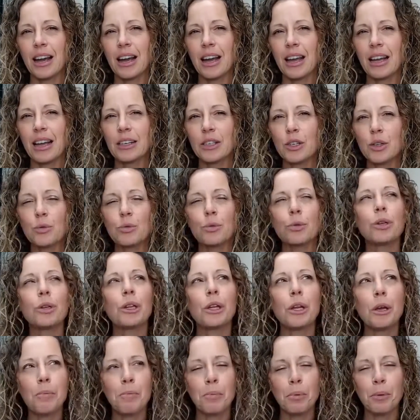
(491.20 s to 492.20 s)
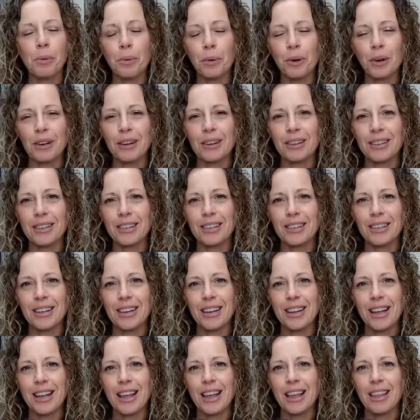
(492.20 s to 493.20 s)
it's really important
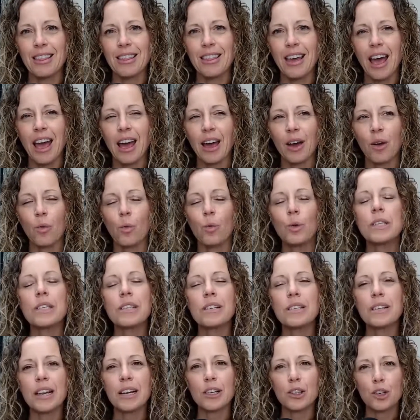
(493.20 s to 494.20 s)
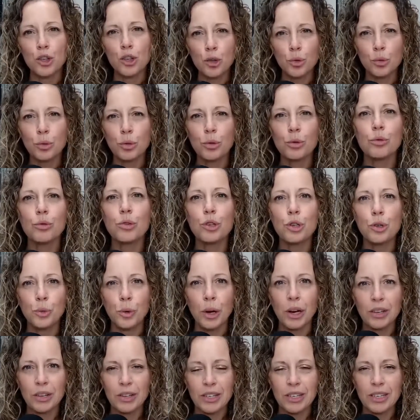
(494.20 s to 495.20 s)
that we stay true to
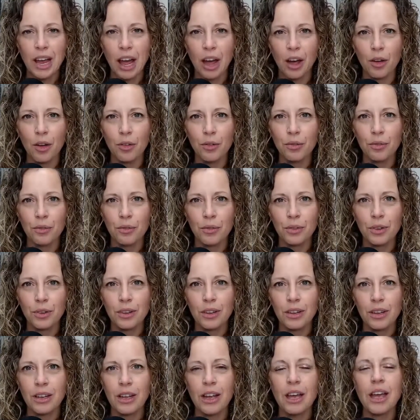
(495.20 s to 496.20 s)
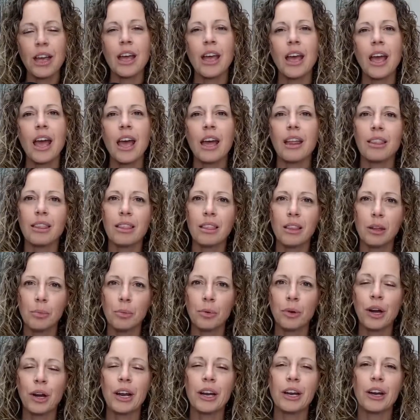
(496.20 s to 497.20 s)
ourselves and
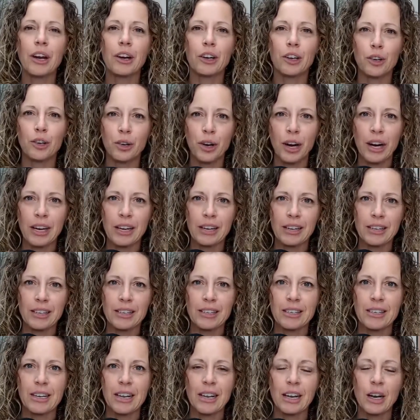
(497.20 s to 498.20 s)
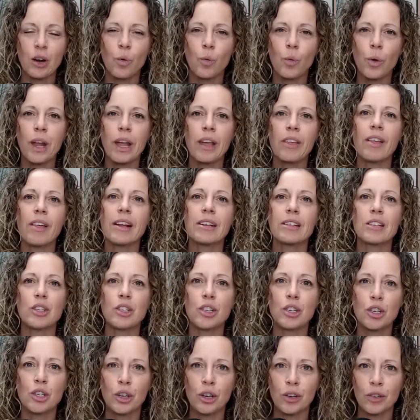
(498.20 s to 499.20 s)
liberate our greatness in a way that
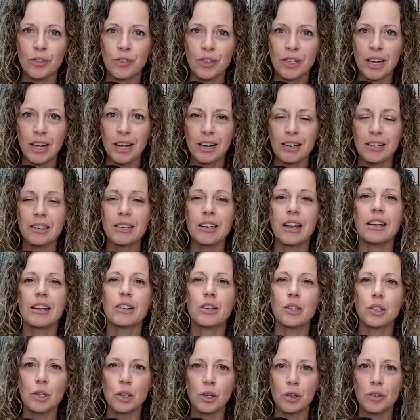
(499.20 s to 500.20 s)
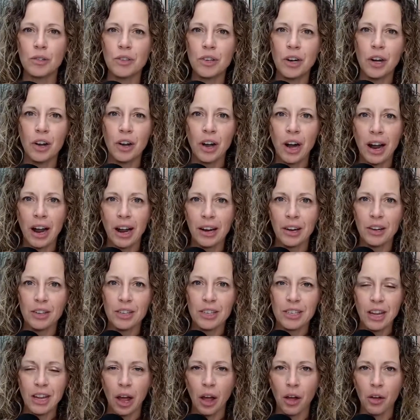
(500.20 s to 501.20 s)
serves us and serves our higher
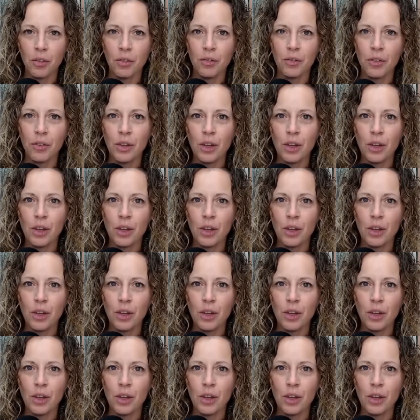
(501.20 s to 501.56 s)
self